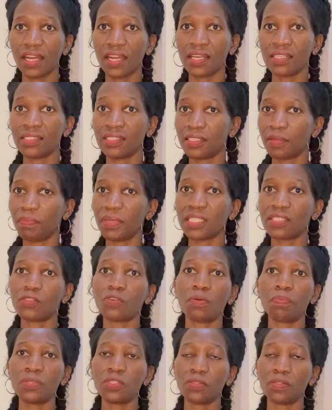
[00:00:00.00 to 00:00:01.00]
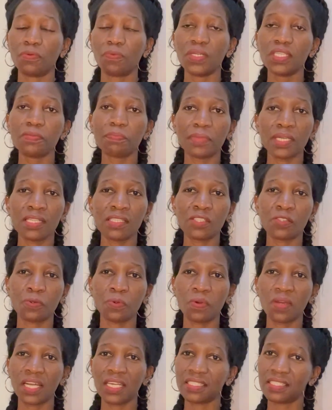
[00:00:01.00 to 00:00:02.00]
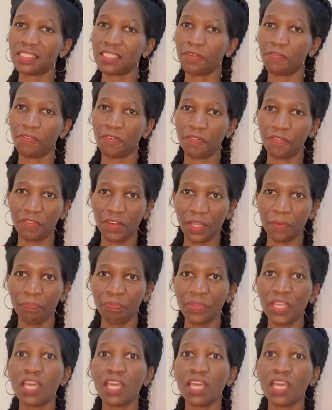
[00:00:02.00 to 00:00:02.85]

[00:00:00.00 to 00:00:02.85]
that's the best option, which means you're gonna stay for free.